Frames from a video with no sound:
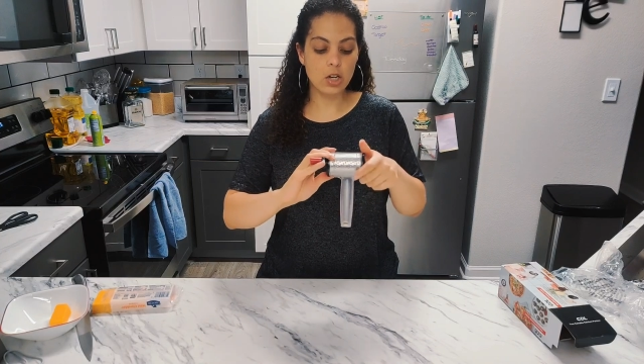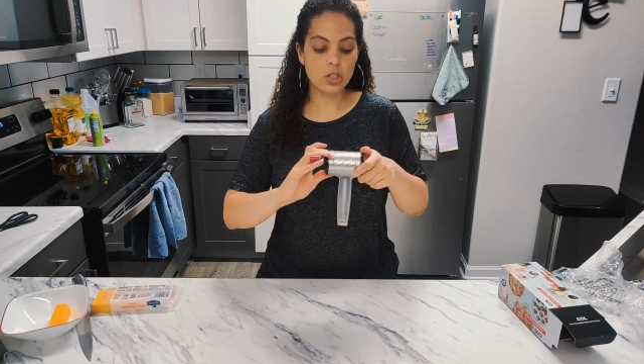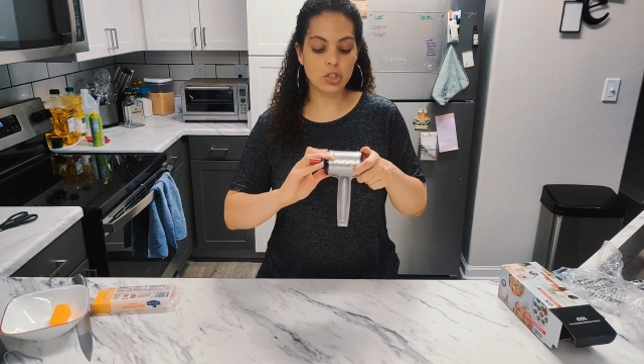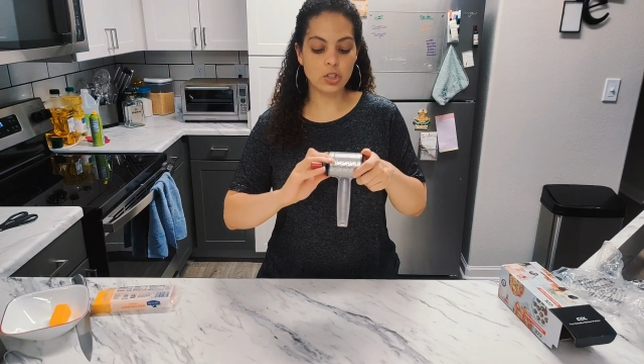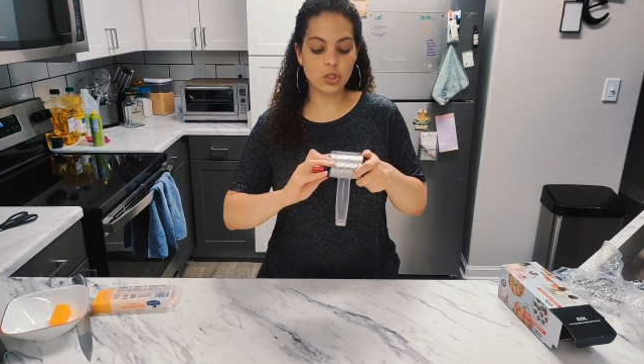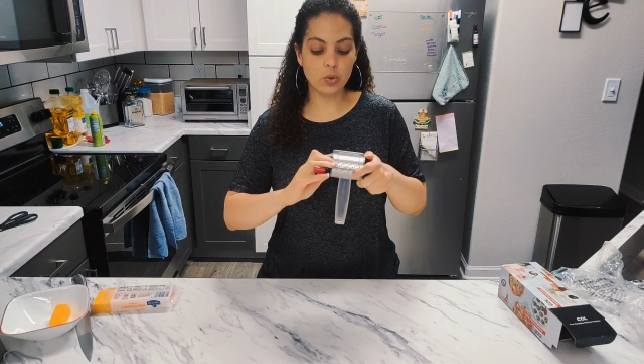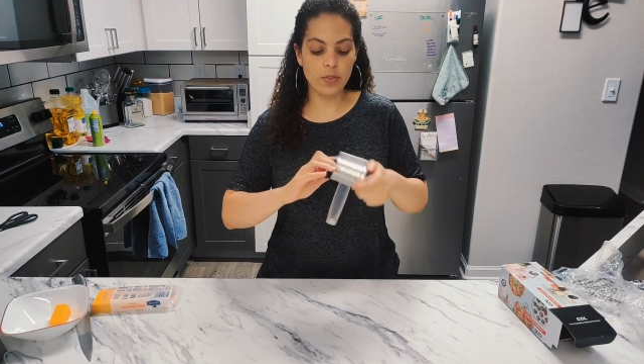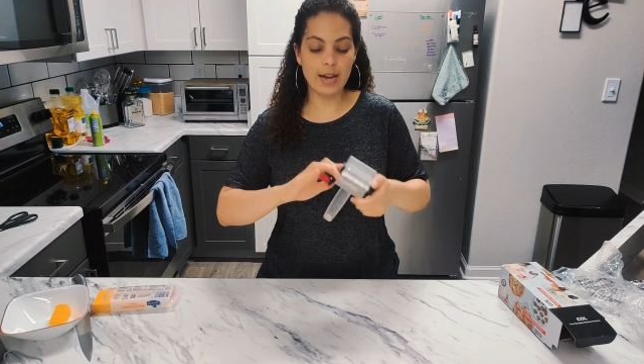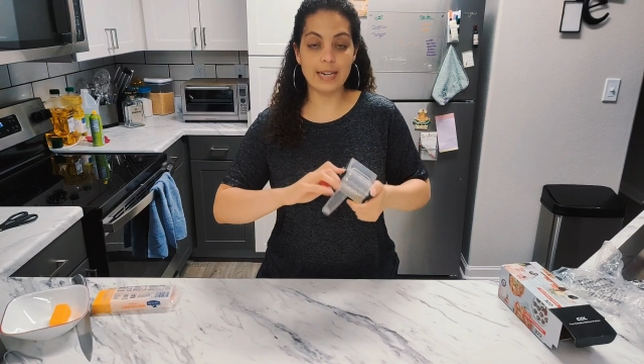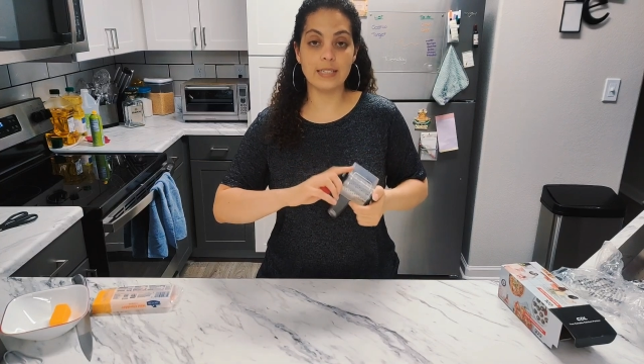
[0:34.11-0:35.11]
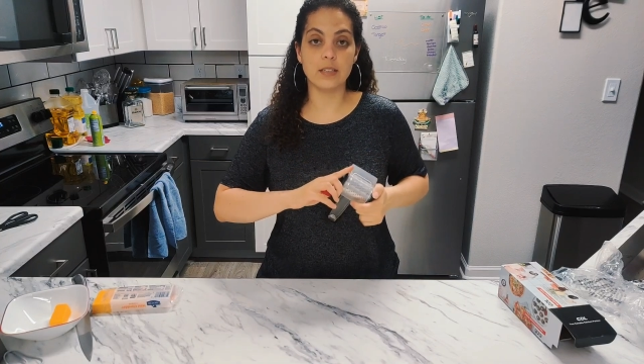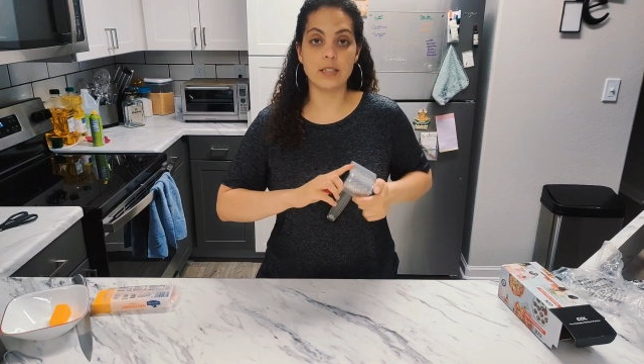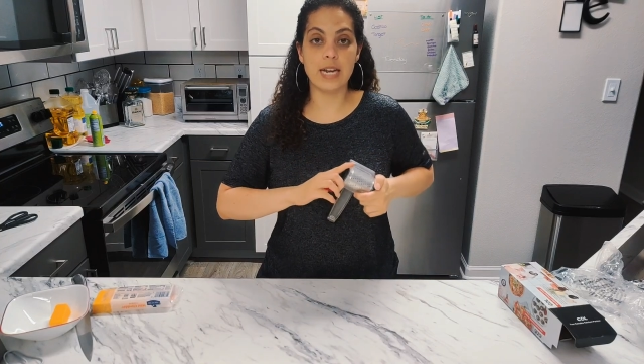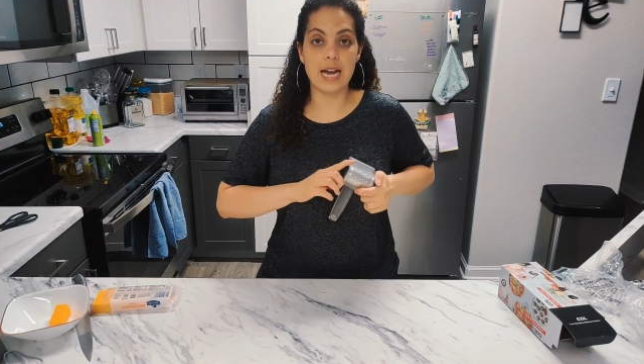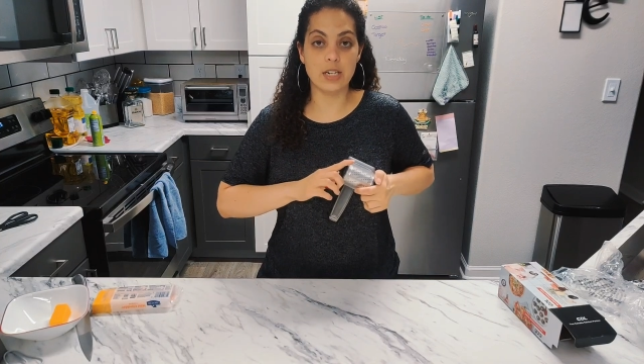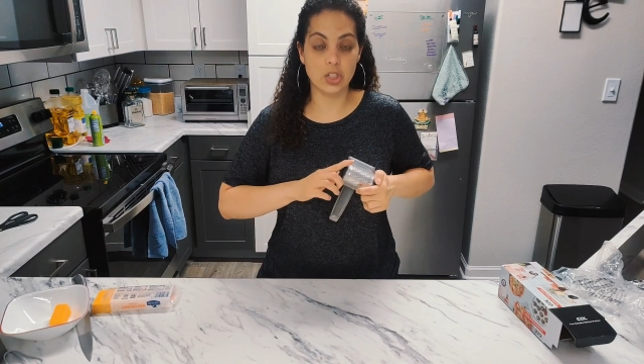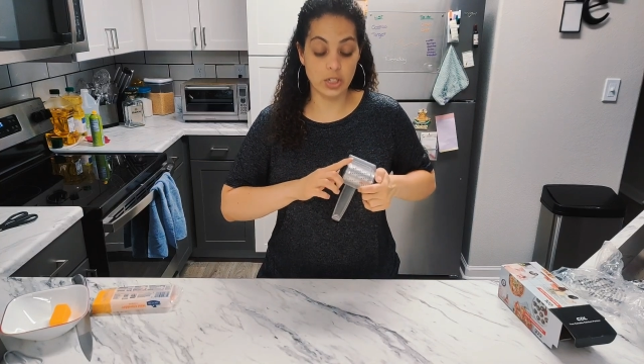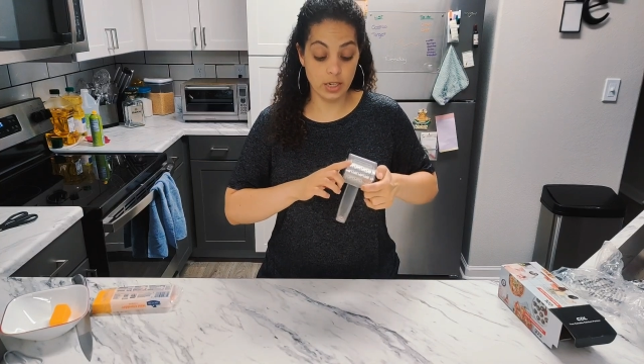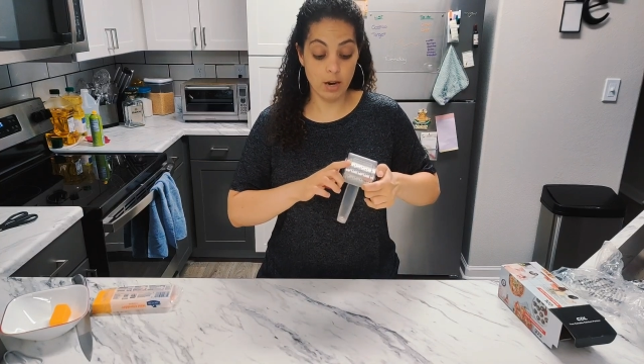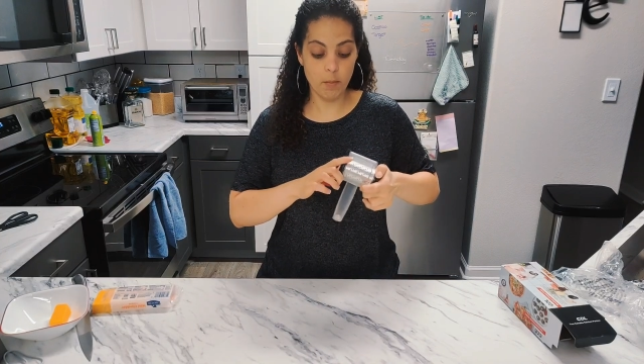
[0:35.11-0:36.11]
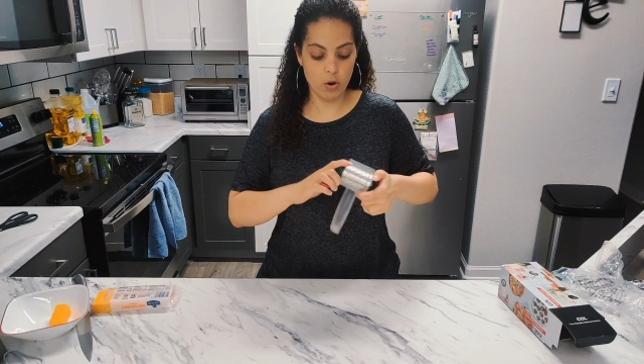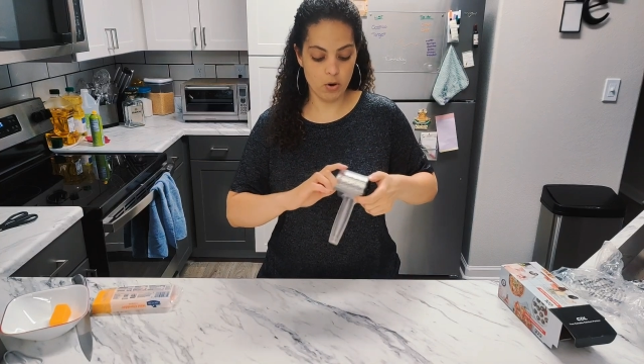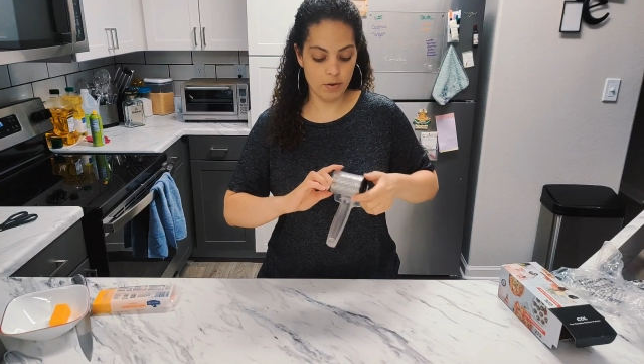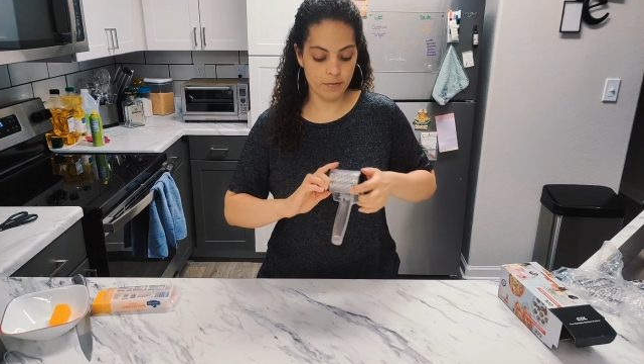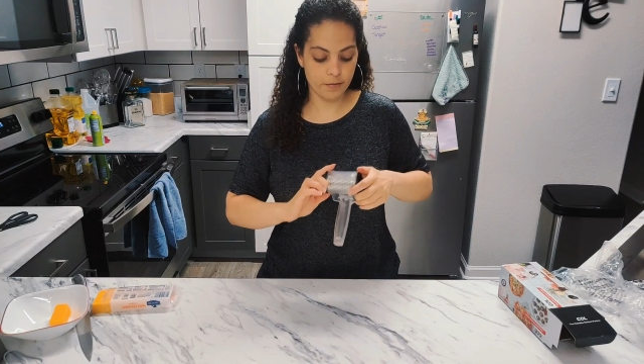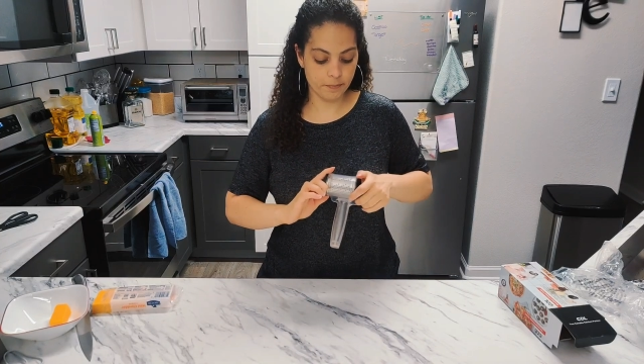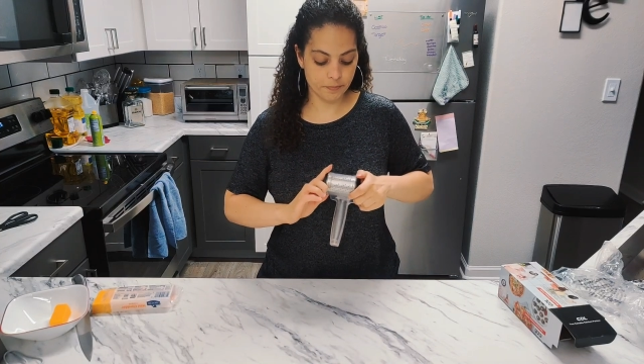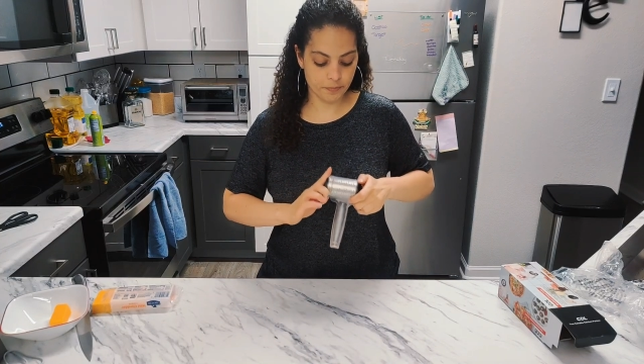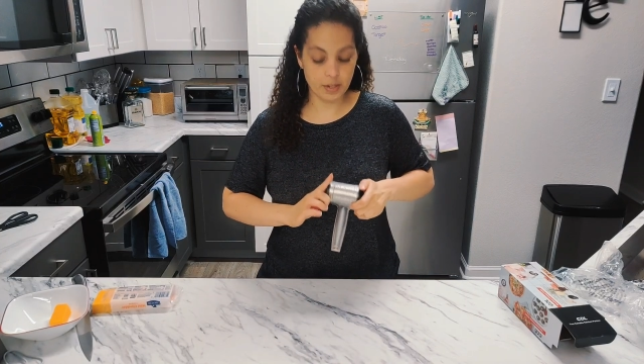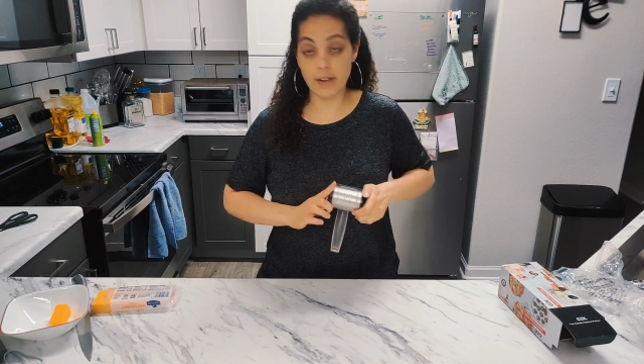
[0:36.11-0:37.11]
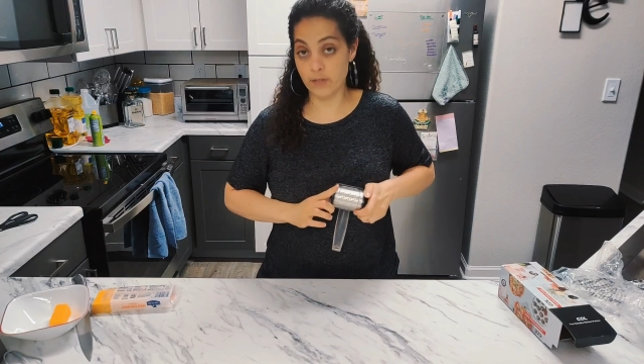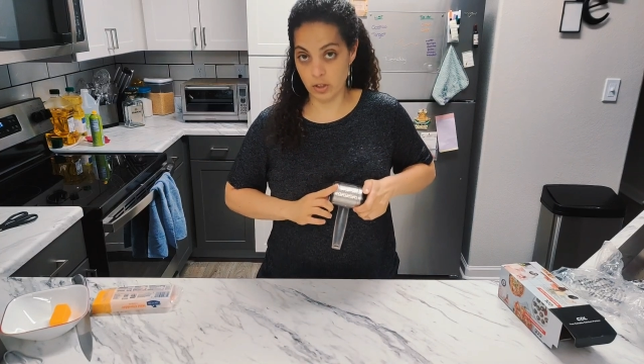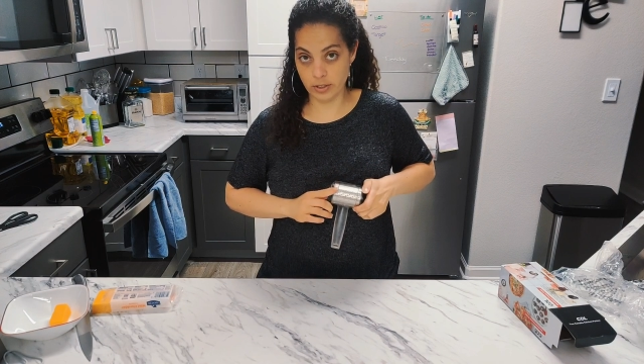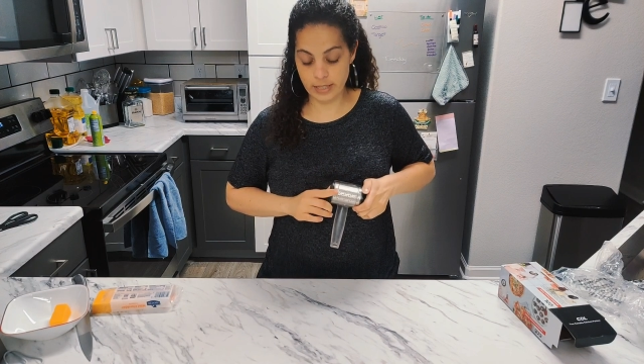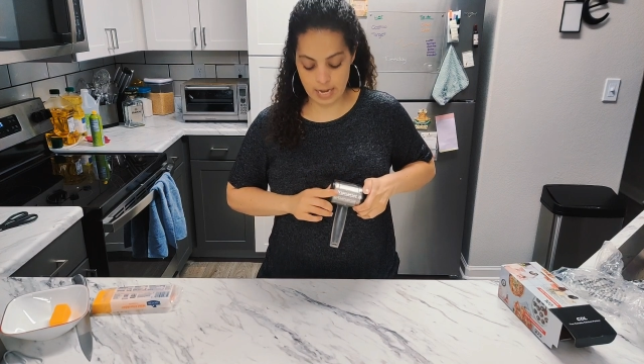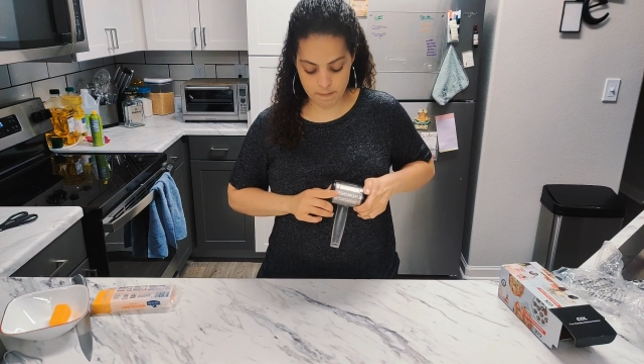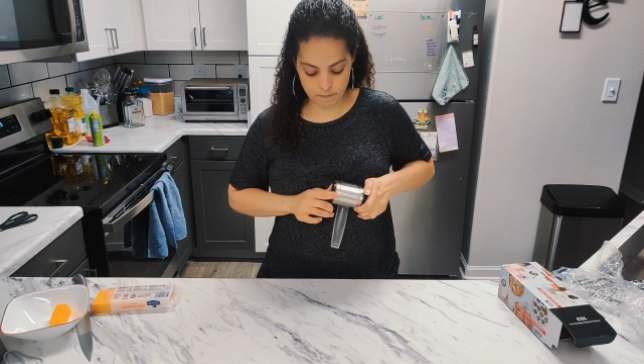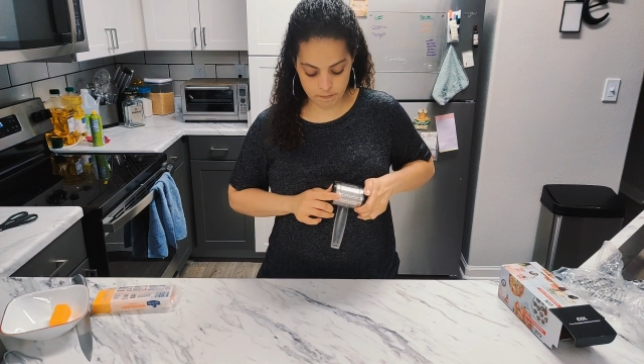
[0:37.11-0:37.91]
so that it doesn't actually come off. I've learned that.